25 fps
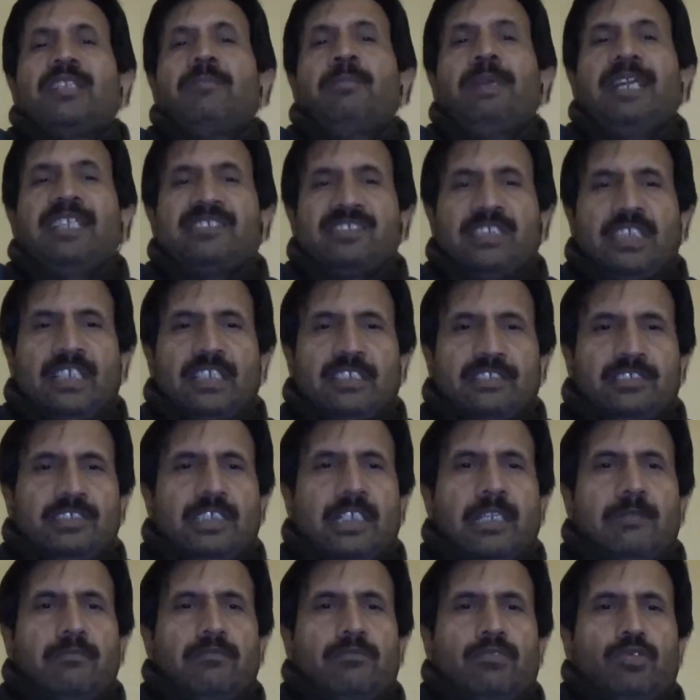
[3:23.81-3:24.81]
parasite
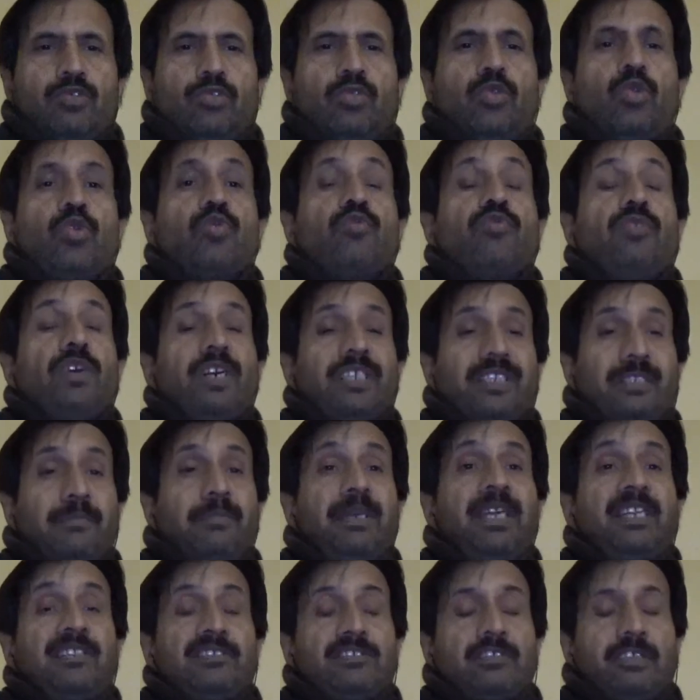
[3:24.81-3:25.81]
exam to look for the
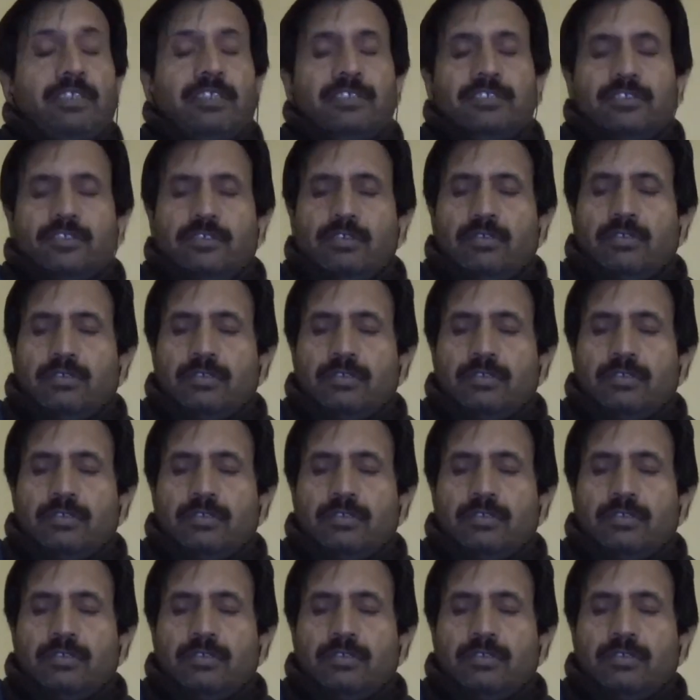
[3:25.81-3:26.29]
parasites,